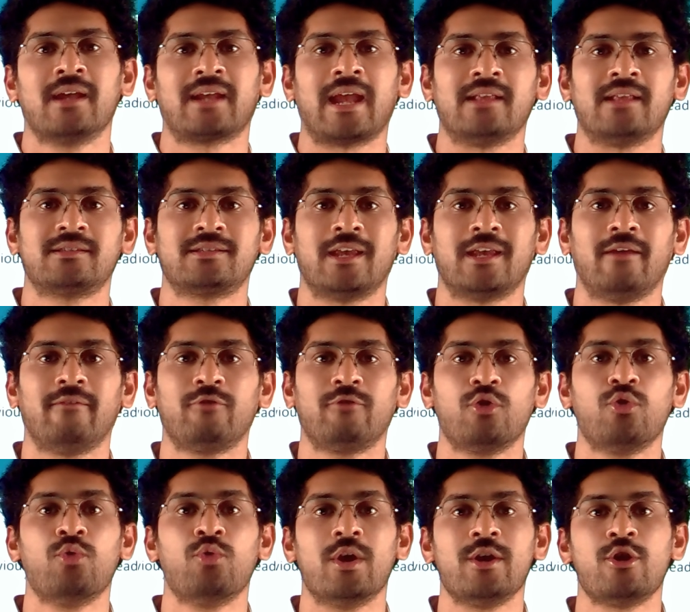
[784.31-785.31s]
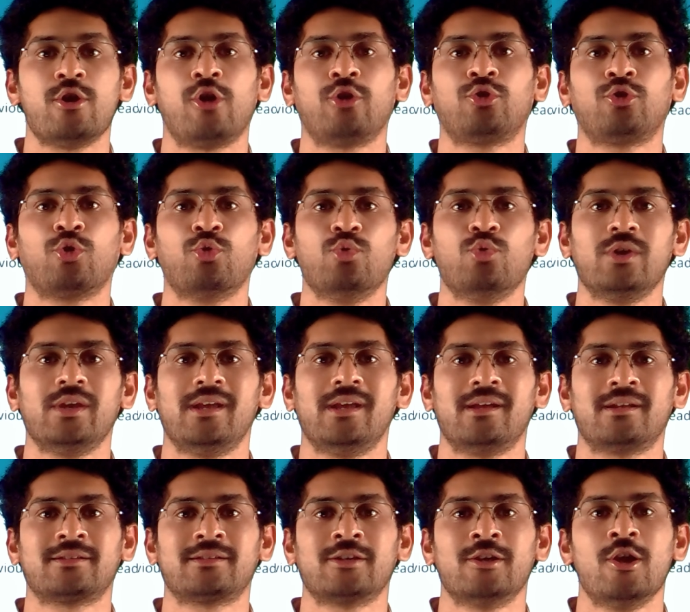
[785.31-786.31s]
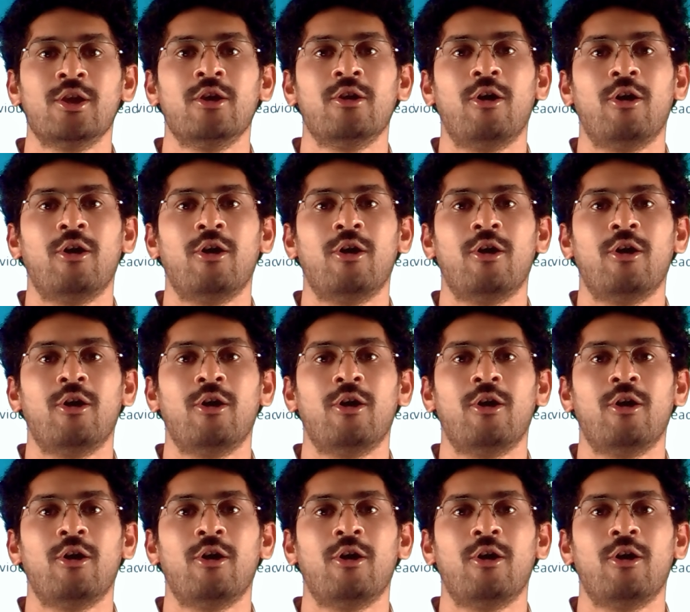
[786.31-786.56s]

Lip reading: can save you 1 or 2 years,